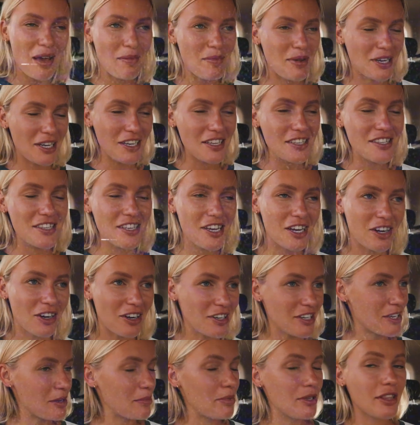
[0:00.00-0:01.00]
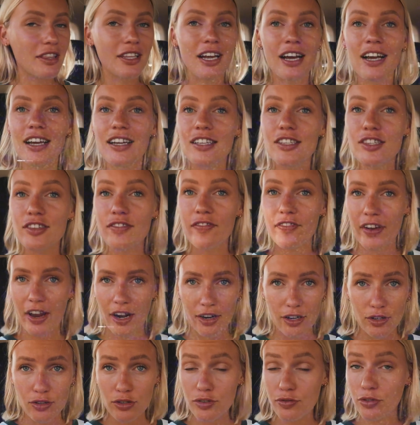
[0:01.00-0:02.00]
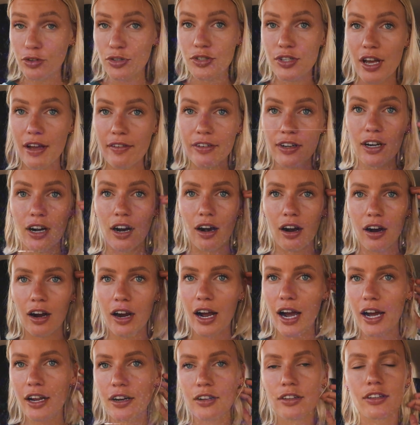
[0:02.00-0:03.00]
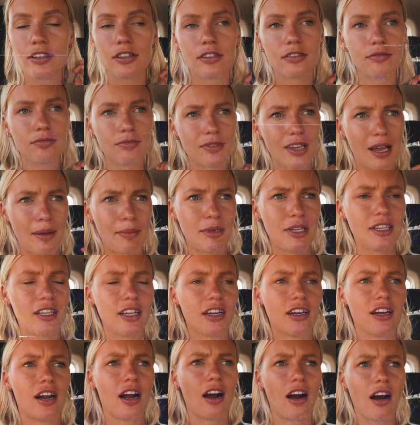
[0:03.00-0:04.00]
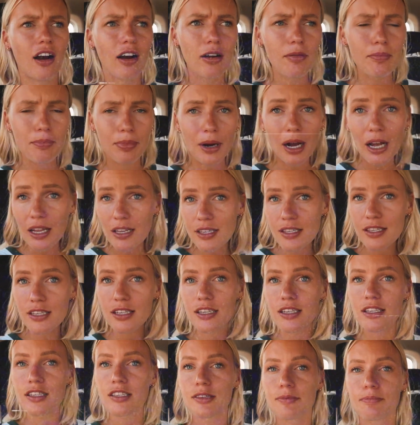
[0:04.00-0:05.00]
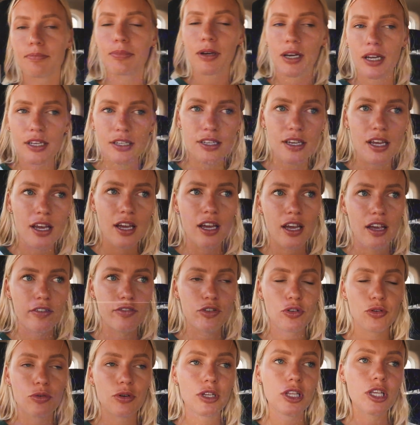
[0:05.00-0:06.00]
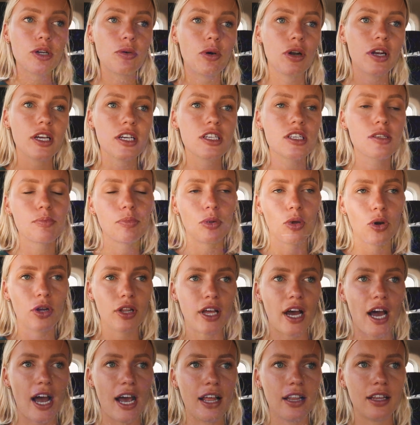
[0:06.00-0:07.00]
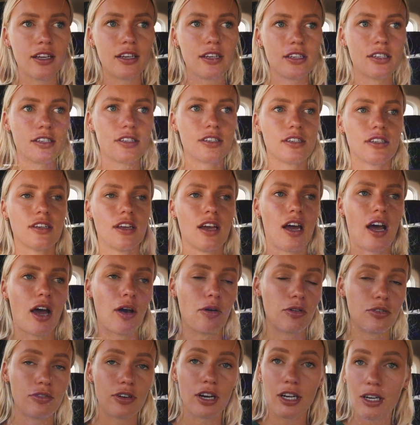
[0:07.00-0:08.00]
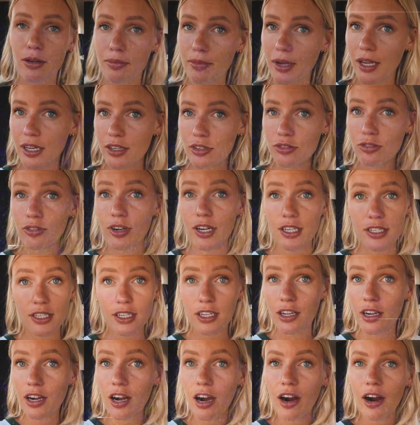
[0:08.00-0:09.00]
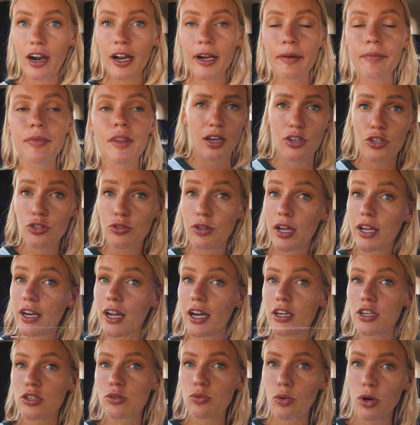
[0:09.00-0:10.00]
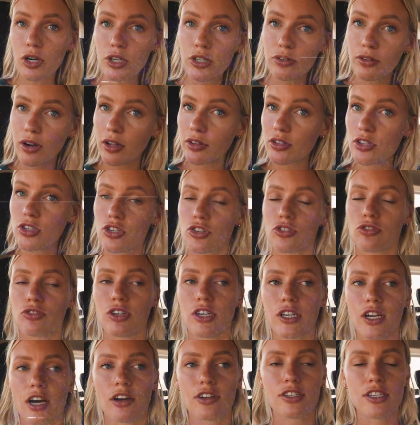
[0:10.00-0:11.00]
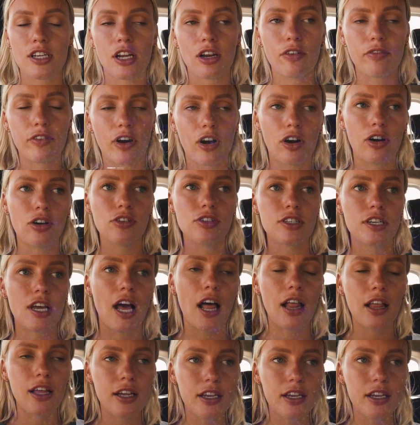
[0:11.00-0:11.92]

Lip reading: Because here on Ibiza it's very useful to have a car. I mean there are buses, but if you really want to explore the island, I would recommend renting a car. Julia and I just walked around the street outside of our hotel